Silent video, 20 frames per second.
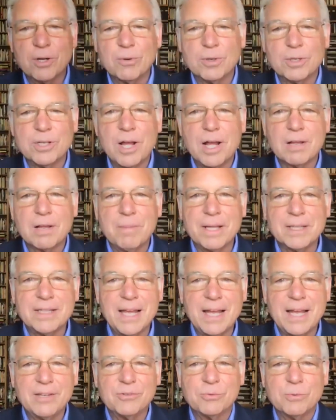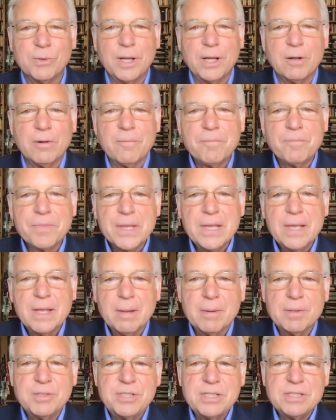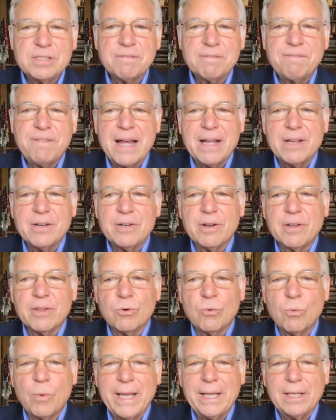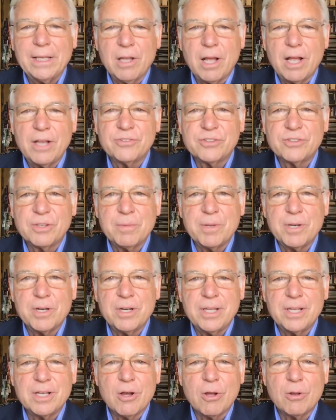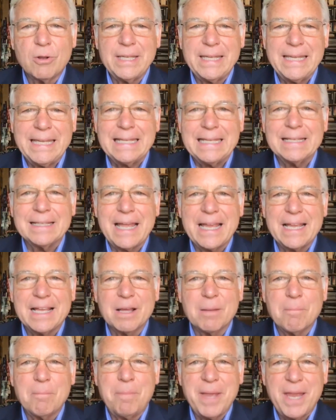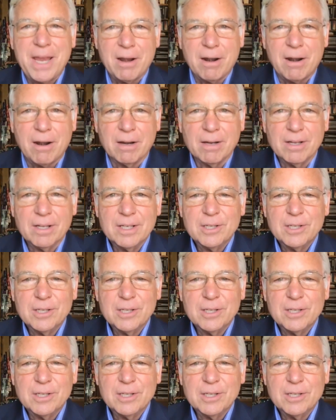We're talking about that as well. But she's the founder of the weight loss community called Eat Like a Bear.